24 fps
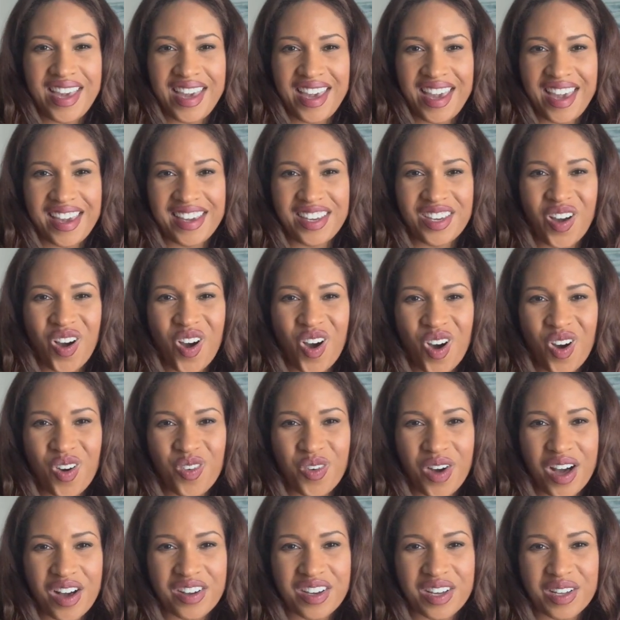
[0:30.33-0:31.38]
Hey, y'all.
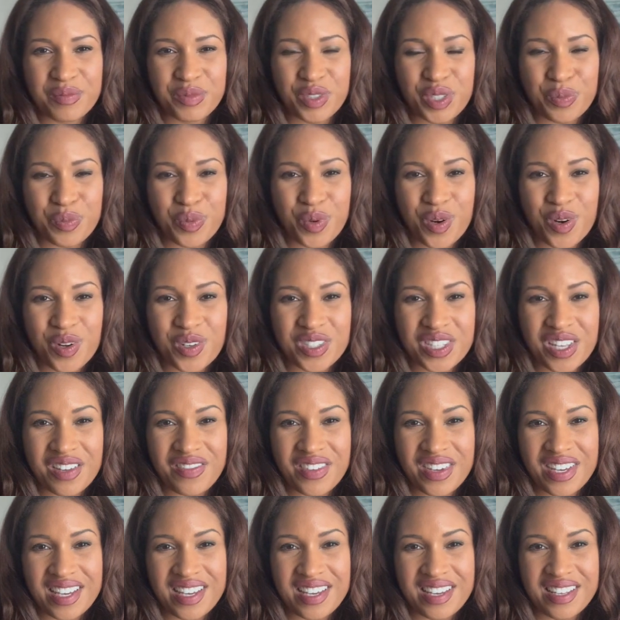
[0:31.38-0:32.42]
Welcome to Pearls of
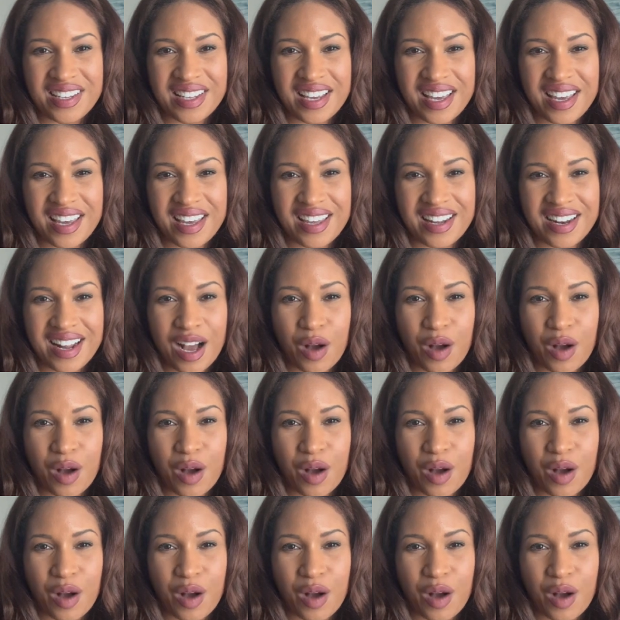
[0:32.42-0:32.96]
Eden.